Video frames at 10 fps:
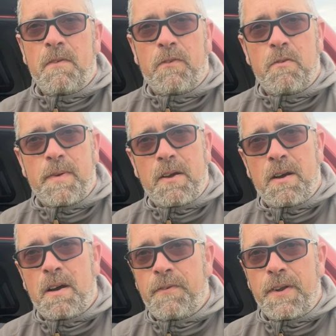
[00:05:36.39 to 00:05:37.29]
for about
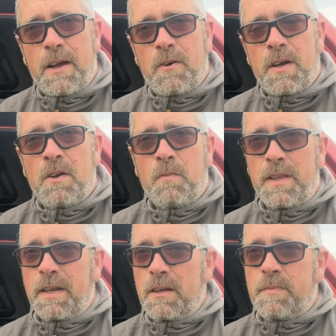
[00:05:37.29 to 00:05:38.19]
half an hour
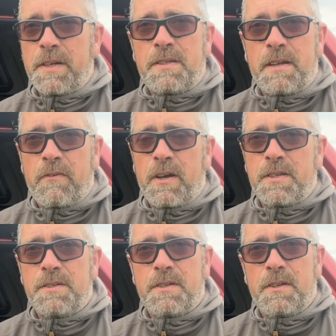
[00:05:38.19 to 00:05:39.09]
with a little bit of
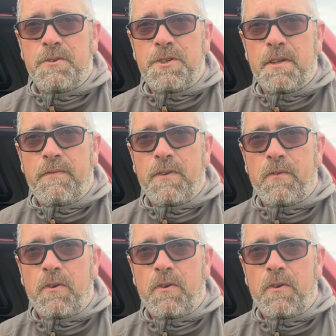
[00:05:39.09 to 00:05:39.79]
sterilising solution if you've